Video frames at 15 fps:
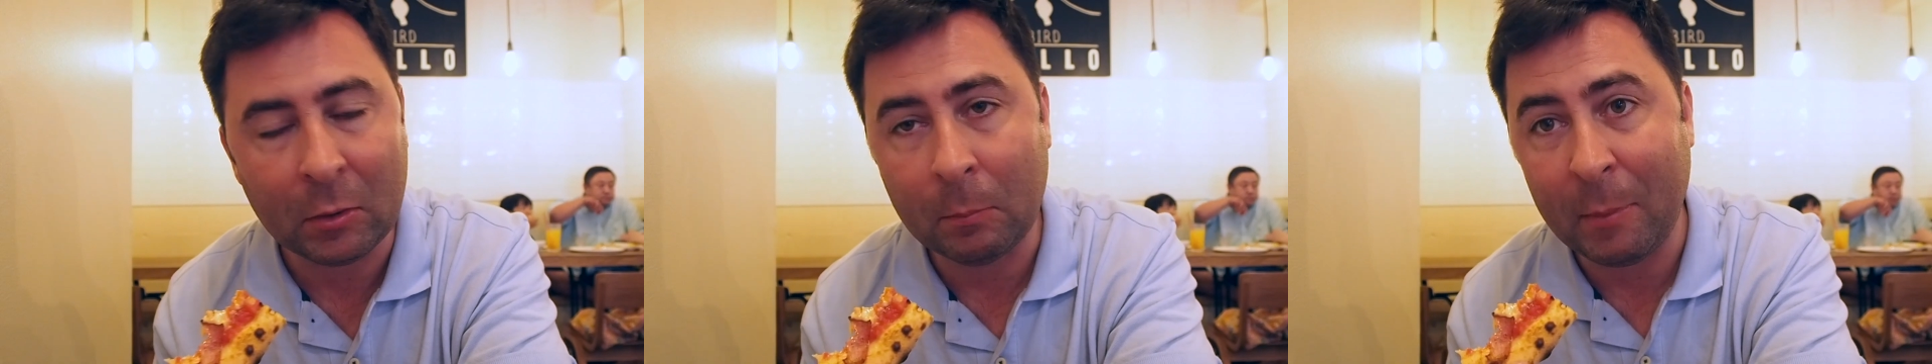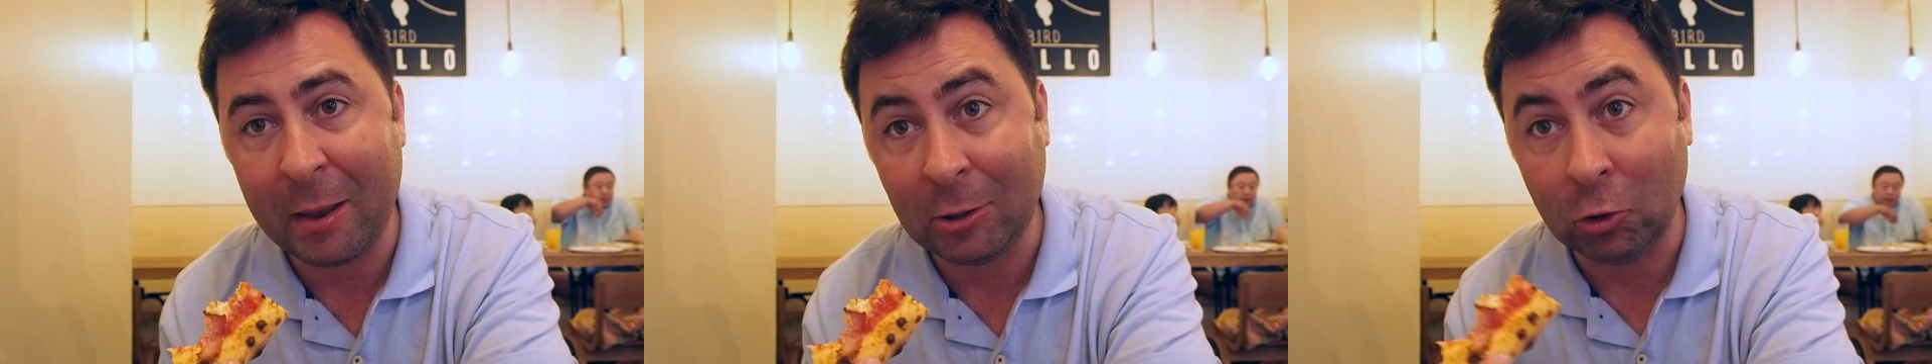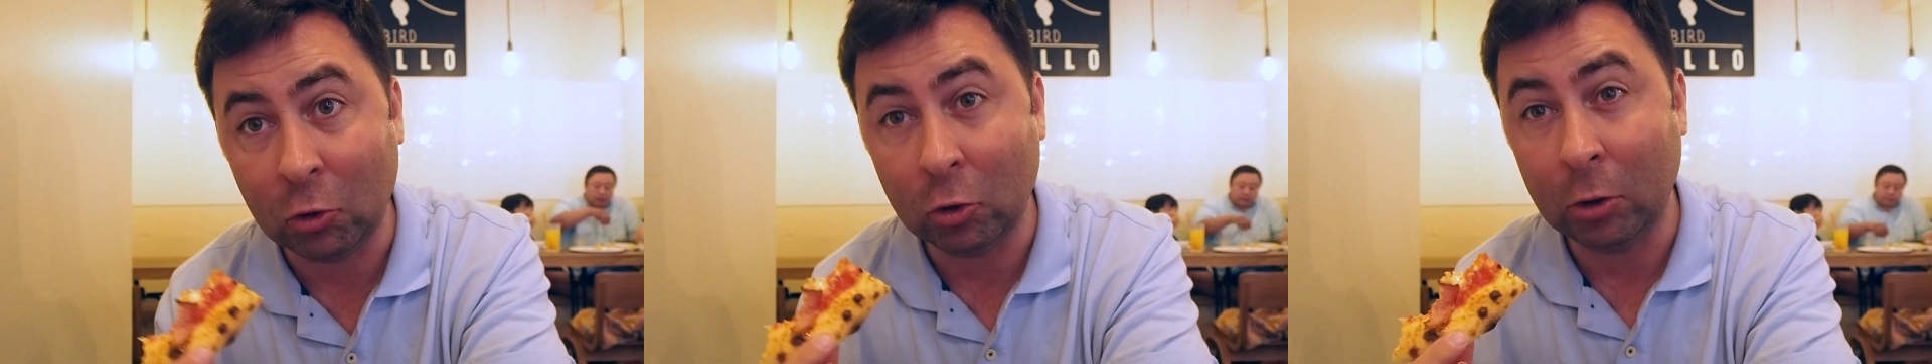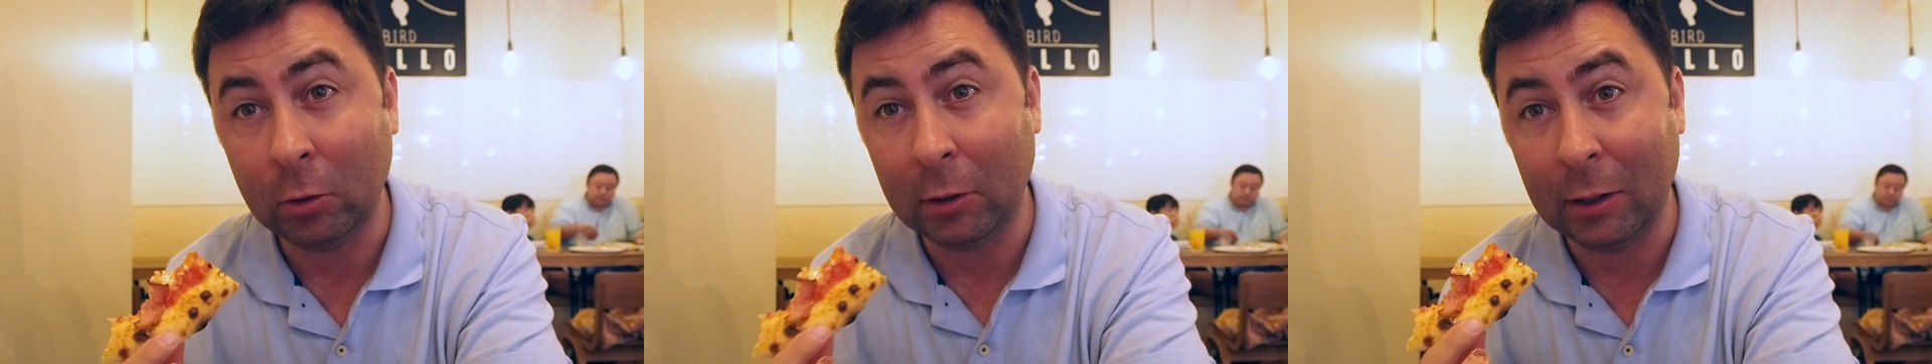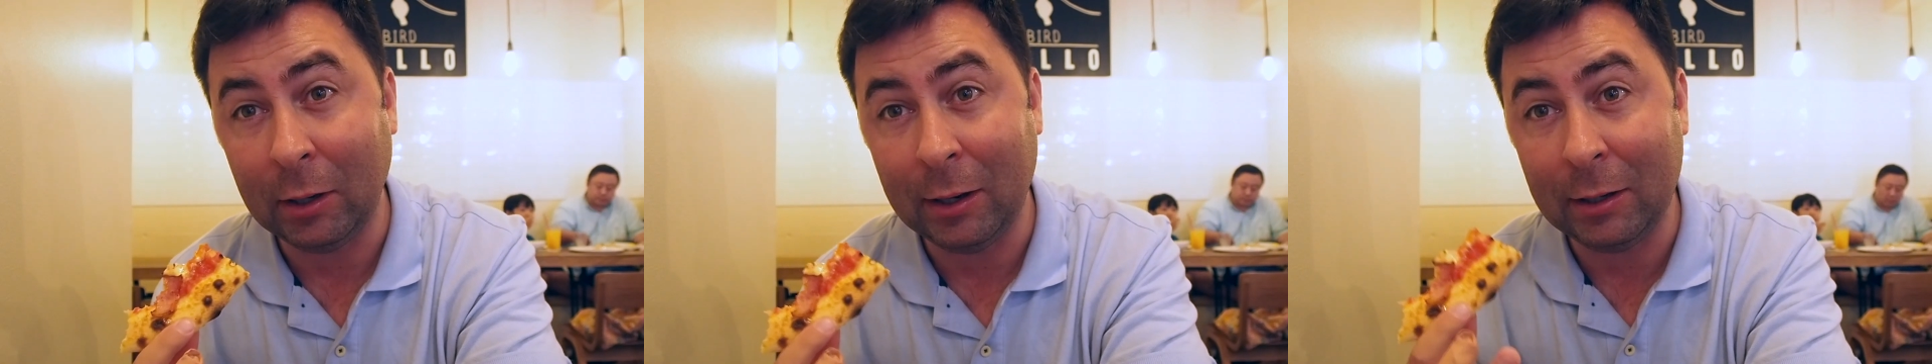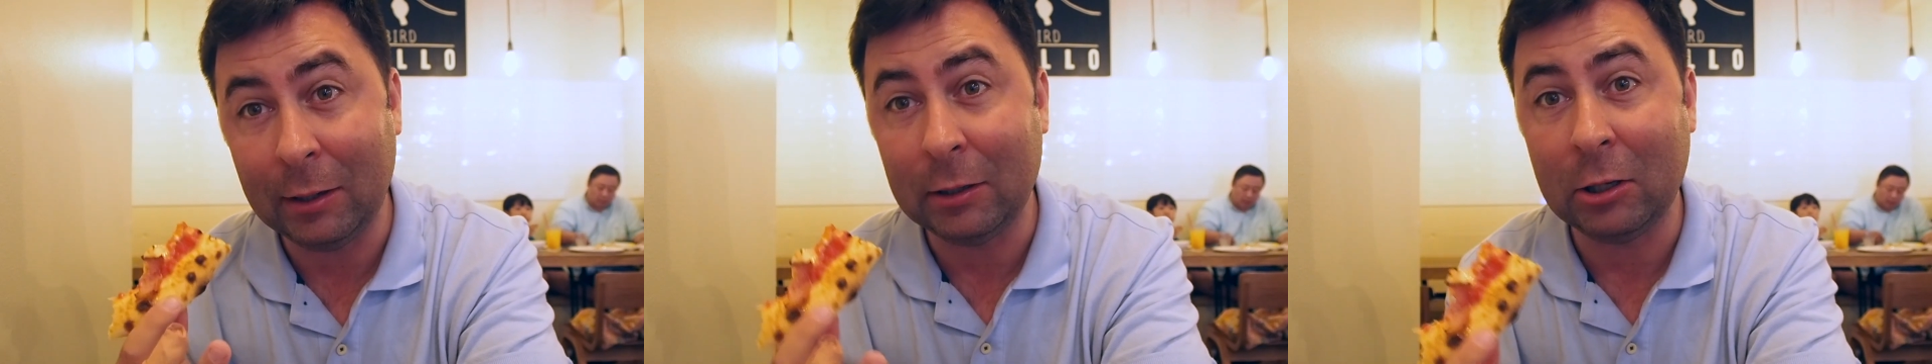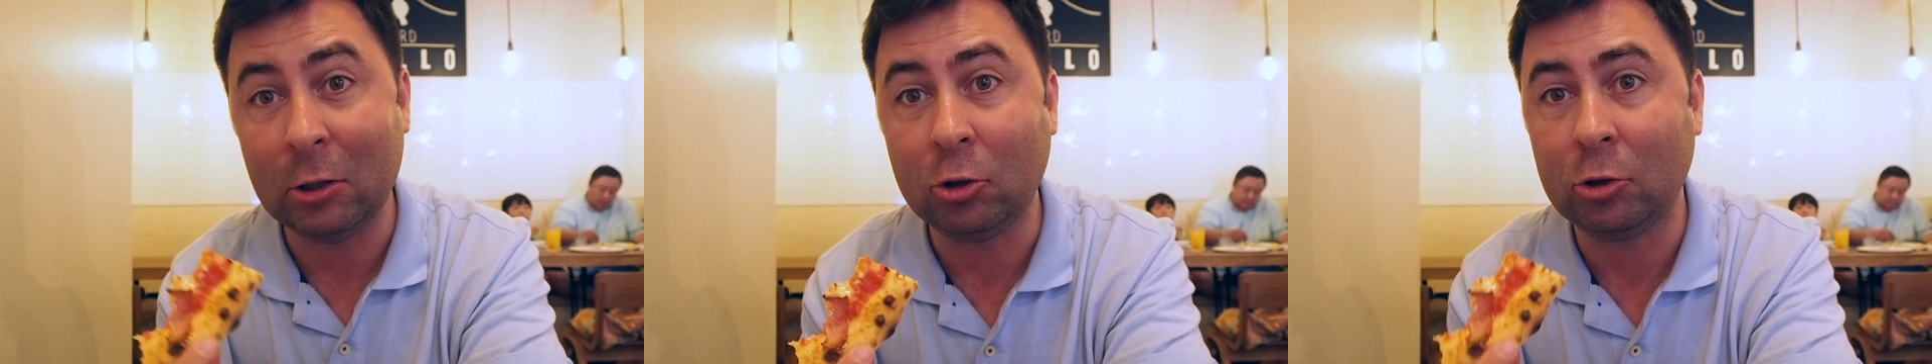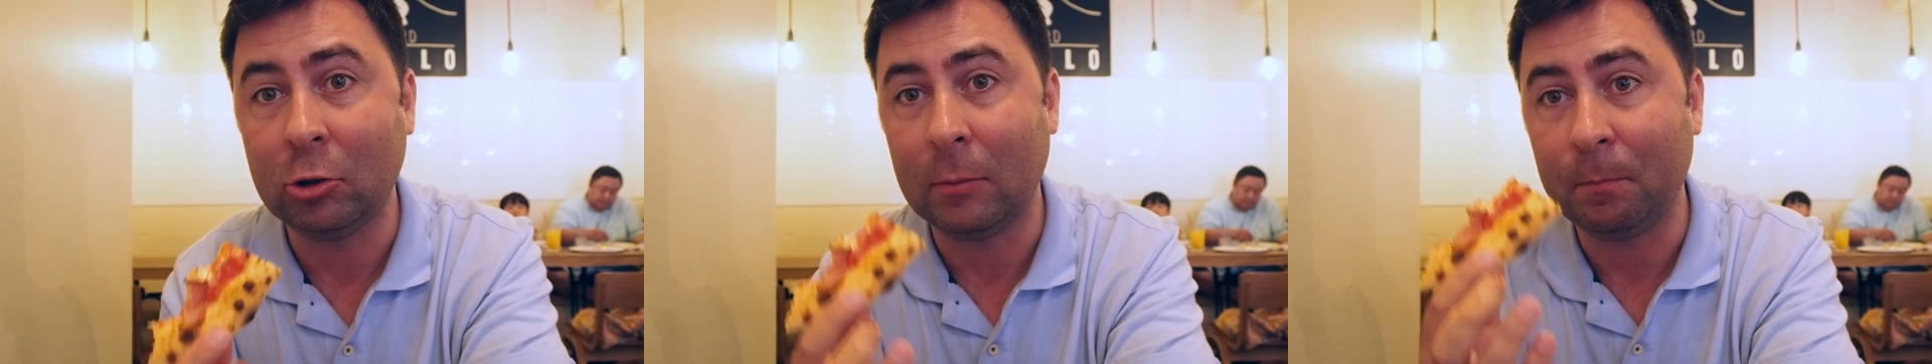menu in English,